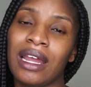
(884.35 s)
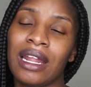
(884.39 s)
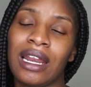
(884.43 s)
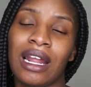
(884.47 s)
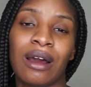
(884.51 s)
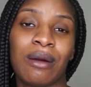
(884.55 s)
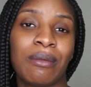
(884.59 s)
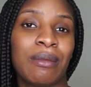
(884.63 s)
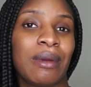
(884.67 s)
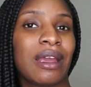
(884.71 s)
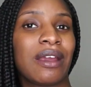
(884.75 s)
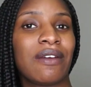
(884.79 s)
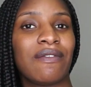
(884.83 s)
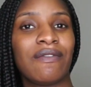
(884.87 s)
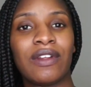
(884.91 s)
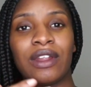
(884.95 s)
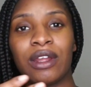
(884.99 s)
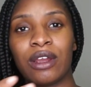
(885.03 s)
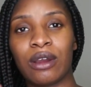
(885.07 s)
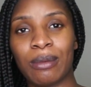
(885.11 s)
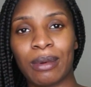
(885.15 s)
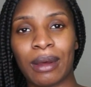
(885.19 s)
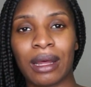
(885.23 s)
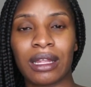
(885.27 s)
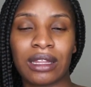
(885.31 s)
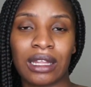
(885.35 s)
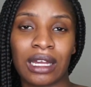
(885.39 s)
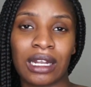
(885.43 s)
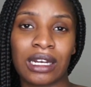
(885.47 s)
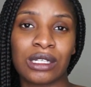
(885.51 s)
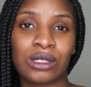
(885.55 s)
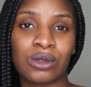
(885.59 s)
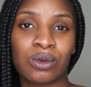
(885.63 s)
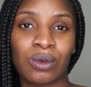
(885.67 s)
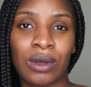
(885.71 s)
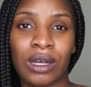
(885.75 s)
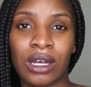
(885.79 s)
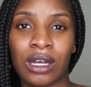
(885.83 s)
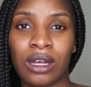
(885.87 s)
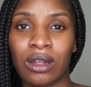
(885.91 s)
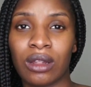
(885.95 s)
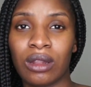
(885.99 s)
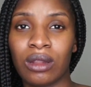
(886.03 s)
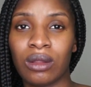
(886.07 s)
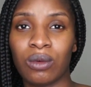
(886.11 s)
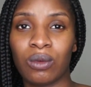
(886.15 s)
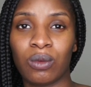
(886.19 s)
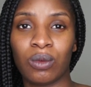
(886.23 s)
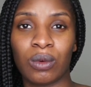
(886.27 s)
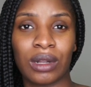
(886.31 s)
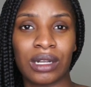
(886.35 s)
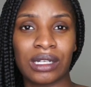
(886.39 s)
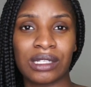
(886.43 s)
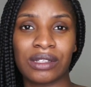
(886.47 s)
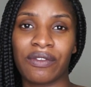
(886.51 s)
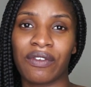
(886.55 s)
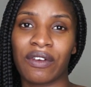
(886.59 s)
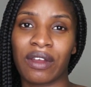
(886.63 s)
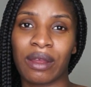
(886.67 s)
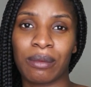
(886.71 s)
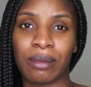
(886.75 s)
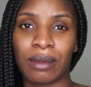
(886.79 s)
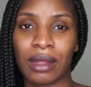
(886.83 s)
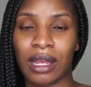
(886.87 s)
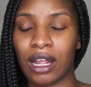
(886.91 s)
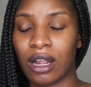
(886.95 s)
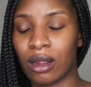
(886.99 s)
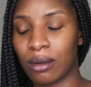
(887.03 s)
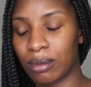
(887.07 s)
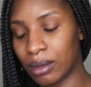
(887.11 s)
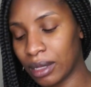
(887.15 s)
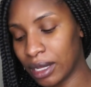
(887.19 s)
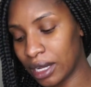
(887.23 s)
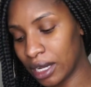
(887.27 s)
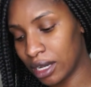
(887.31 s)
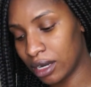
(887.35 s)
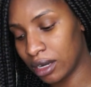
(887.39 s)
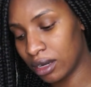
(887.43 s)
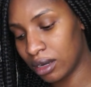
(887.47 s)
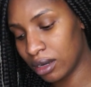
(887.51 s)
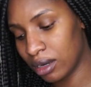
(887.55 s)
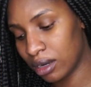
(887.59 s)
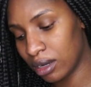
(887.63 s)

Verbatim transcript: And I'll make a video about that as well. What is a family care plan?